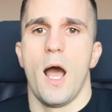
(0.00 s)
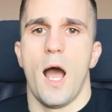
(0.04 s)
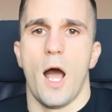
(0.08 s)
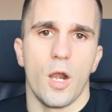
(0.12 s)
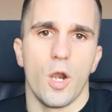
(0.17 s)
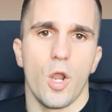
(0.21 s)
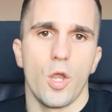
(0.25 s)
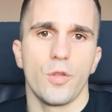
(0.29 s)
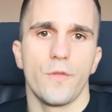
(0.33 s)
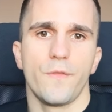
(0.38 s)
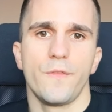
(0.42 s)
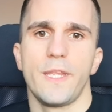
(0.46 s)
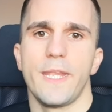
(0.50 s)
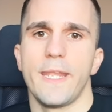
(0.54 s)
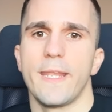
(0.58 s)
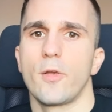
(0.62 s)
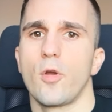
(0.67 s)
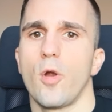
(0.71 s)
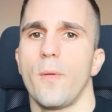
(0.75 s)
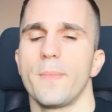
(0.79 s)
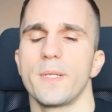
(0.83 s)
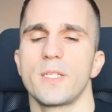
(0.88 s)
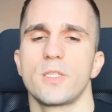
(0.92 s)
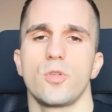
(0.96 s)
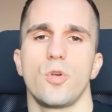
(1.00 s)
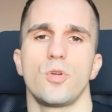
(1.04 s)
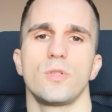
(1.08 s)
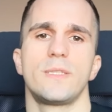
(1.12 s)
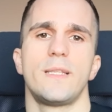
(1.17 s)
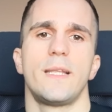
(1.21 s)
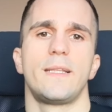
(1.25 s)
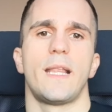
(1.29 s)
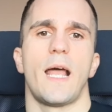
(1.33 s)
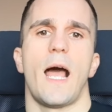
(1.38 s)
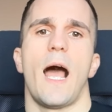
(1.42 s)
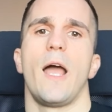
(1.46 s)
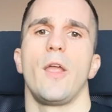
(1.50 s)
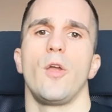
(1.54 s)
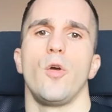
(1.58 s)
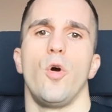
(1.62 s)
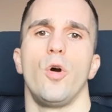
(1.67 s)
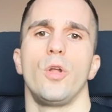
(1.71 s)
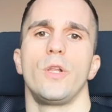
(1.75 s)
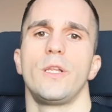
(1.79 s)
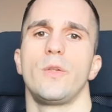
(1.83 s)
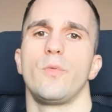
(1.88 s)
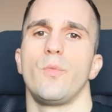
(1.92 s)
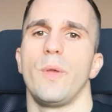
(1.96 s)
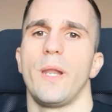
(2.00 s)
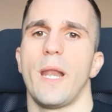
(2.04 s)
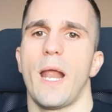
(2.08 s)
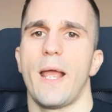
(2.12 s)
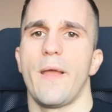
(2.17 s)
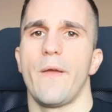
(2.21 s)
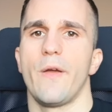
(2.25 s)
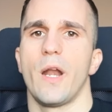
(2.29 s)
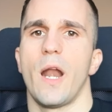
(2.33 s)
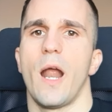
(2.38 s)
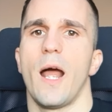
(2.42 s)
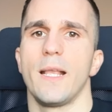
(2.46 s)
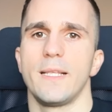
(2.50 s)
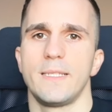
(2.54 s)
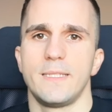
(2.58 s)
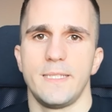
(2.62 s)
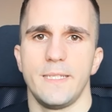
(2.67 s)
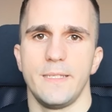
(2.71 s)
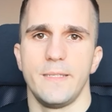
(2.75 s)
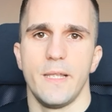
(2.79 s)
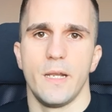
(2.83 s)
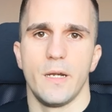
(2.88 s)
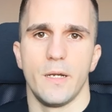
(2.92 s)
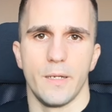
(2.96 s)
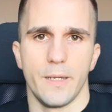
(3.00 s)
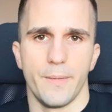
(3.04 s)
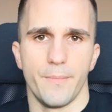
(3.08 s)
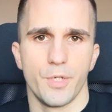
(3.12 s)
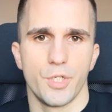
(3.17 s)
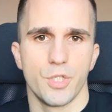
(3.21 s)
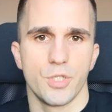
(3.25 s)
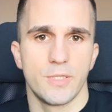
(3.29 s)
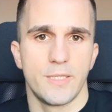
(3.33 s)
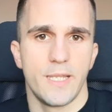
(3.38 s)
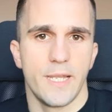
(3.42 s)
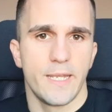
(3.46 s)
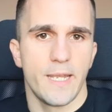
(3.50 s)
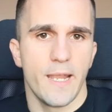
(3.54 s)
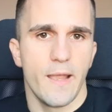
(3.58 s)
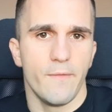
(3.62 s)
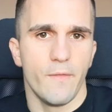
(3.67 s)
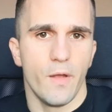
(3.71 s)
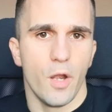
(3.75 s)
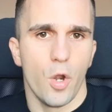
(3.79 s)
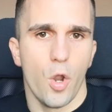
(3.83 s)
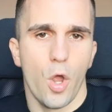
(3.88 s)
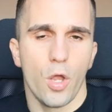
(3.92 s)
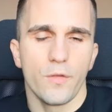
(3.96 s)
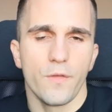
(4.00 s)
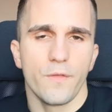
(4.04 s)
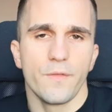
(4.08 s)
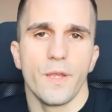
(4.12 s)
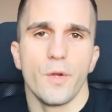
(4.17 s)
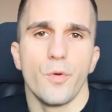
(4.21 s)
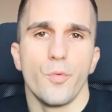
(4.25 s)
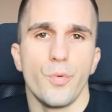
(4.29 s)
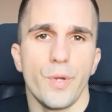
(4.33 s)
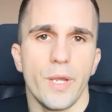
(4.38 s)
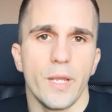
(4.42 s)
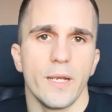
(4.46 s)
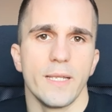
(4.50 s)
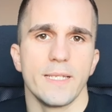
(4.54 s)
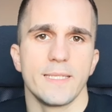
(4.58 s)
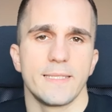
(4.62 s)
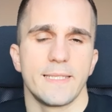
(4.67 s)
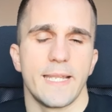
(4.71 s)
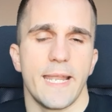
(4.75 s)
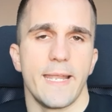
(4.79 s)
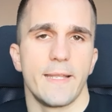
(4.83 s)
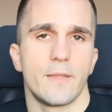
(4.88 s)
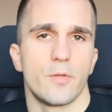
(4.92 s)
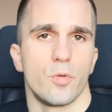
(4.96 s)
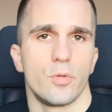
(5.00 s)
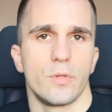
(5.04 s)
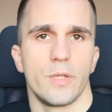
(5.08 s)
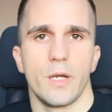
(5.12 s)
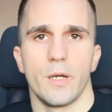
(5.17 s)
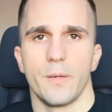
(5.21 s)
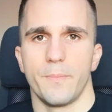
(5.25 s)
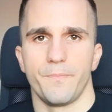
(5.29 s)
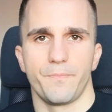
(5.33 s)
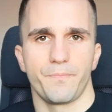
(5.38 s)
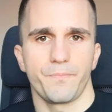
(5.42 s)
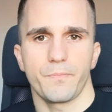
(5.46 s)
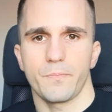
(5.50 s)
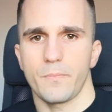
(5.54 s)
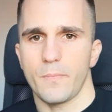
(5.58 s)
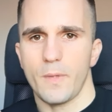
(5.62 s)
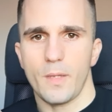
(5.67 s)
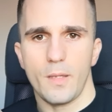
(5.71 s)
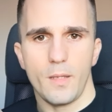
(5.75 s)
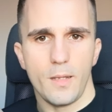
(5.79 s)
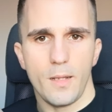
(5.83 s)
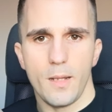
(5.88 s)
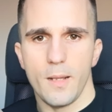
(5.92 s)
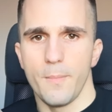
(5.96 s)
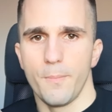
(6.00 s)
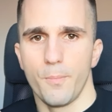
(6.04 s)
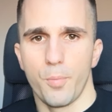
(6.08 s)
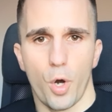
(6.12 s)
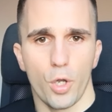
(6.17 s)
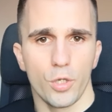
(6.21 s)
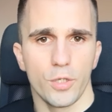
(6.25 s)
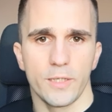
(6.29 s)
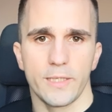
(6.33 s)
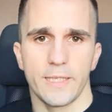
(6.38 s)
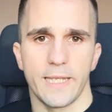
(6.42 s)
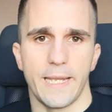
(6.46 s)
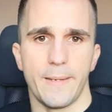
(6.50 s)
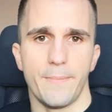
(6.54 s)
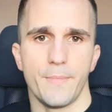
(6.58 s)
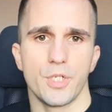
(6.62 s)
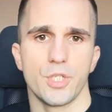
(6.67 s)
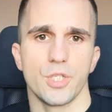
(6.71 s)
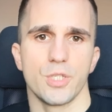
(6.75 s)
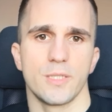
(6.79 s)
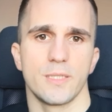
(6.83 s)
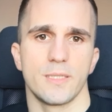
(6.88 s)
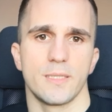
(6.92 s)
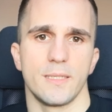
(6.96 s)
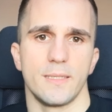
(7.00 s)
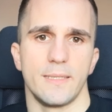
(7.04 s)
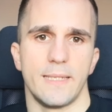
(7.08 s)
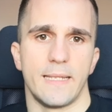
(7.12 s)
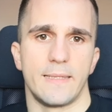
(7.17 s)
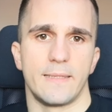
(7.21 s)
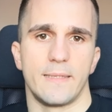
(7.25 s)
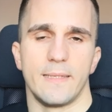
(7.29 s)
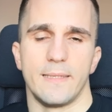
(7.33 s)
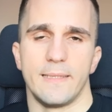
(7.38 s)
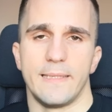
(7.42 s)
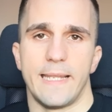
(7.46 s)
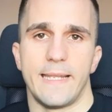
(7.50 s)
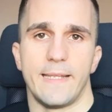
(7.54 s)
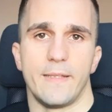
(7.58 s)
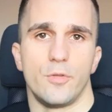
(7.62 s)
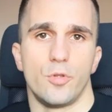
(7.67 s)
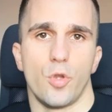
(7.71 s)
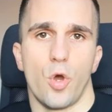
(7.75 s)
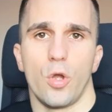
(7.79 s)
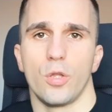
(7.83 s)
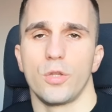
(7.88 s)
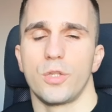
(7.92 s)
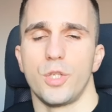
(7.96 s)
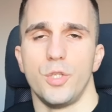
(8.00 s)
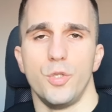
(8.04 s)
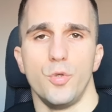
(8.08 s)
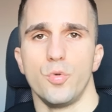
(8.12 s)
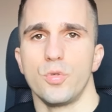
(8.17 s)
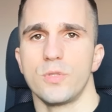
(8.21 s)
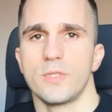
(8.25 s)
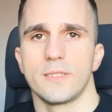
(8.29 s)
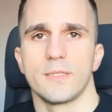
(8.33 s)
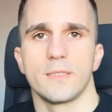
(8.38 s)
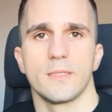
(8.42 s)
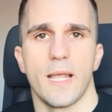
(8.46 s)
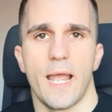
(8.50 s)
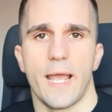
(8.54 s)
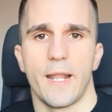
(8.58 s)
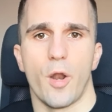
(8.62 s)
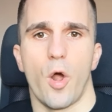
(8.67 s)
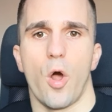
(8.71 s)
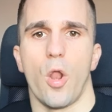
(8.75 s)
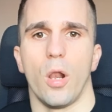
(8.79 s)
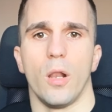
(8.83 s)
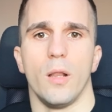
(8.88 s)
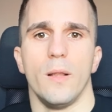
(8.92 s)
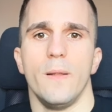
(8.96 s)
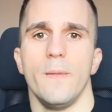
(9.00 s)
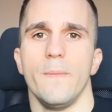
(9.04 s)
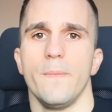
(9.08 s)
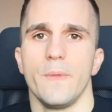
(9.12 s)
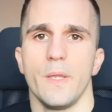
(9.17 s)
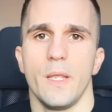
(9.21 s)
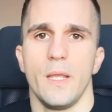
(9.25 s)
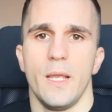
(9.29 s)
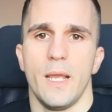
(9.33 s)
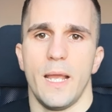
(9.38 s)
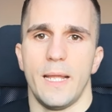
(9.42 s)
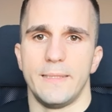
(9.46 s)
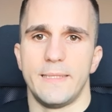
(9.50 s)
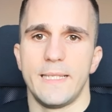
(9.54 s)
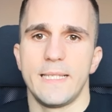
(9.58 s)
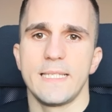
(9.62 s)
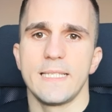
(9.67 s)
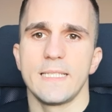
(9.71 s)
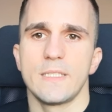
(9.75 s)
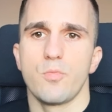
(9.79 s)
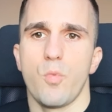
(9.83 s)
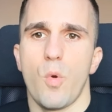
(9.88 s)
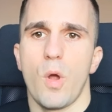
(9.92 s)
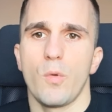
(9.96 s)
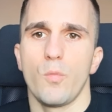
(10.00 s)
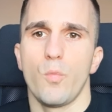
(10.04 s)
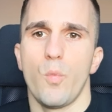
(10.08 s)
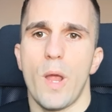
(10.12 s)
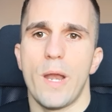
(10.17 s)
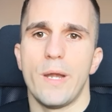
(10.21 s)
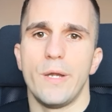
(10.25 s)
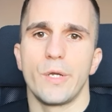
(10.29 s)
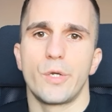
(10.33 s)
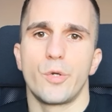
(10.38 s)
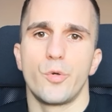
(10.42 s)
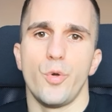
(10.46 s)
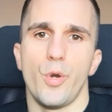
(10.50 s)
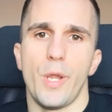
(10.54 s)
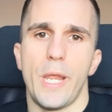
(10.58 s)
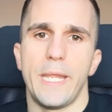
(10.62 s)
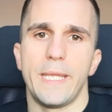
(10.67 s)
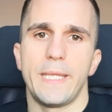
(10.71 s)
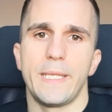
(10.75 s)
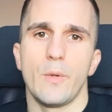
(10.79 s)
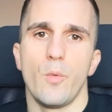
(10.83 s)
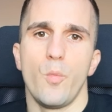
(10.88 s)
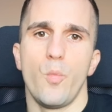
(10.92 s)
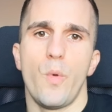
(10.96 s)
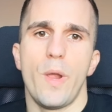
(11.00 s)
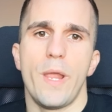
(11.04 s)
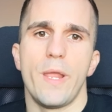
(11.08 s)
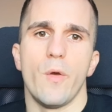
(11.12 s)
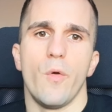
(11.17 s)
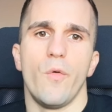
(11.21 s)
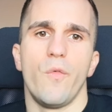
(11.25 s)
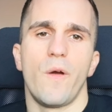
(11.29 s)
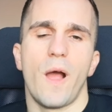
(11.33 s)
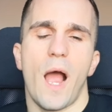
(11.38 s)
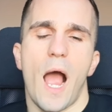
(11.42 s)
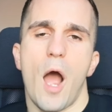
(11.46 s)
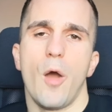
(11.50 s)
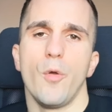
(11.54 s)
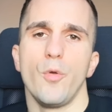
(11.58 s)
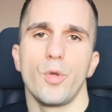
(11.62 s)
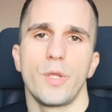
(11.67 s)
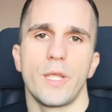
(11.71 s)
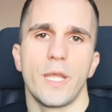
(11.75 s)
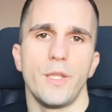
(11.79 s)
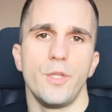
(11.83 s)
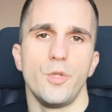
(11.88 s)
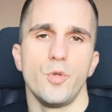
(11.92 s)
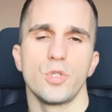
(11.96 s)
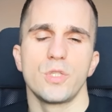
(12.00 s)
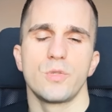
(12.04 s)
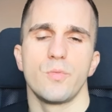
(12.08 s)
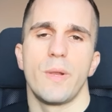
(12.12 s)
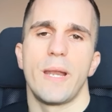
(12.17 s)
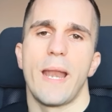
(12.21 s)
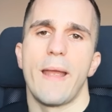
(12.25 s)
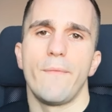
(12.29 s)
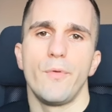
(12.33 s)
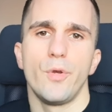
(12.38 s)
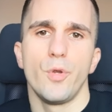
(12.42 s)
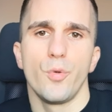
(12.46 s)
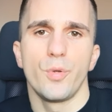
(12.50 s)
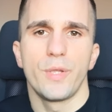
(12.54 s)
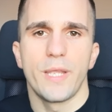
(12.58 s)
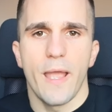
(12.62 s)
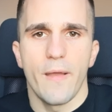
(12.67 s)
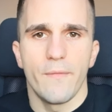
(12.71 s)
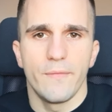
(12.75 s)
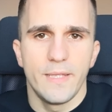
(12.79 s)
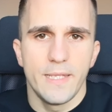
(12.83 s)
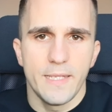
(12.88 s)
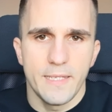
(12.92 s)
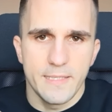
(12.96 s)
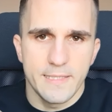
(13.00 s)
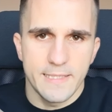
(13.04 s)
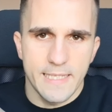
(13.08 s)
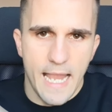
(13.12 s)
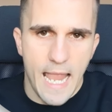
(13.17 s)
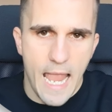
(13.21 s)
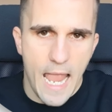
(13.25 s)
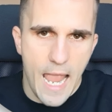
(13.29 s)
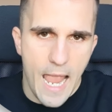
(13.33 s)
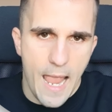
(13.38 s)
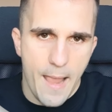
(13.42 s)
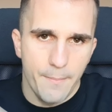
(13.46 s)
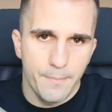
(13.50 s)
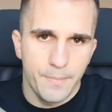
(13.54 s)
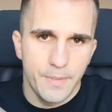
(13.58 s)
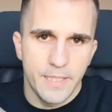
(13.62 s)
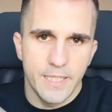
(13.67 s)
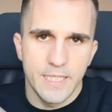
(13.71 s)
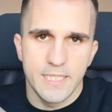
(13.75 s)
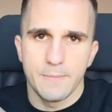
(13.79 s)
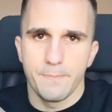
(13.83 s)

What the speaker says: A lot of the e-commerce stores that I audit, when I see their images, they have a lot of the real estate on their product images that they don't use at all. This is one very creative way of how you can use whenever you have these empty